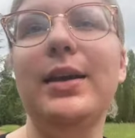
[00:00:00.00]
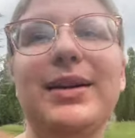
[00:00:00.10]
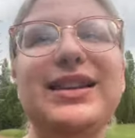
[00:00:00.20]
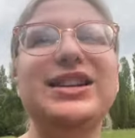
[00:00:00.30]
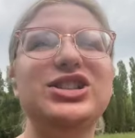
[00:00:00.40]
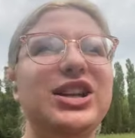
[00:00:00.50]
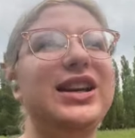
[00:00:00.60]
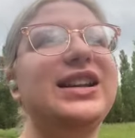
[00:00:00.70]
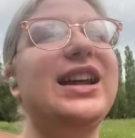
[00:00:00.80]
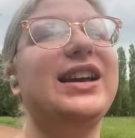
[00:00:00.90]
It's
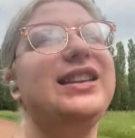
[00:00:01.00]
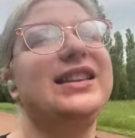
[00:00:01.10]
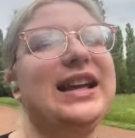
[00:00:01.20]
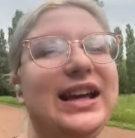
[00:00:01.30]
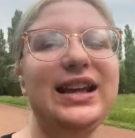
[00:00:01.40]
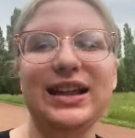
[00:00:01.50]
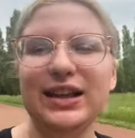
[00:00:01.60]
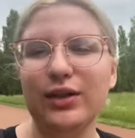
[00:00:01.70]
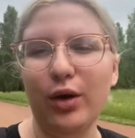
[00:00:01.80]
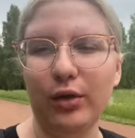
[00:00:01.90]
such like a nice day, like
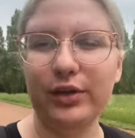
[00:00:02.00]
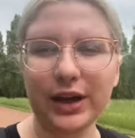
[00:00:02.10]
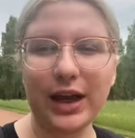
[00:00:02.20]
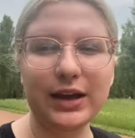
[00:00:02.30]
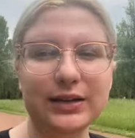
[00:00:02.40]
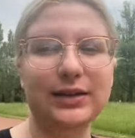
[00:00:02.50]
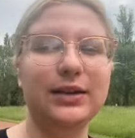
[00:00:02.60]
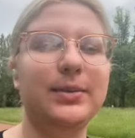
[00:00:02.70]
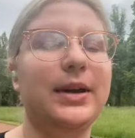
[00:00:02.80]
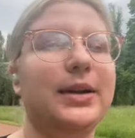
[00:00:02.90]
it's overcast,
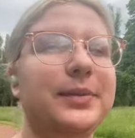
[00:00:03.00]
but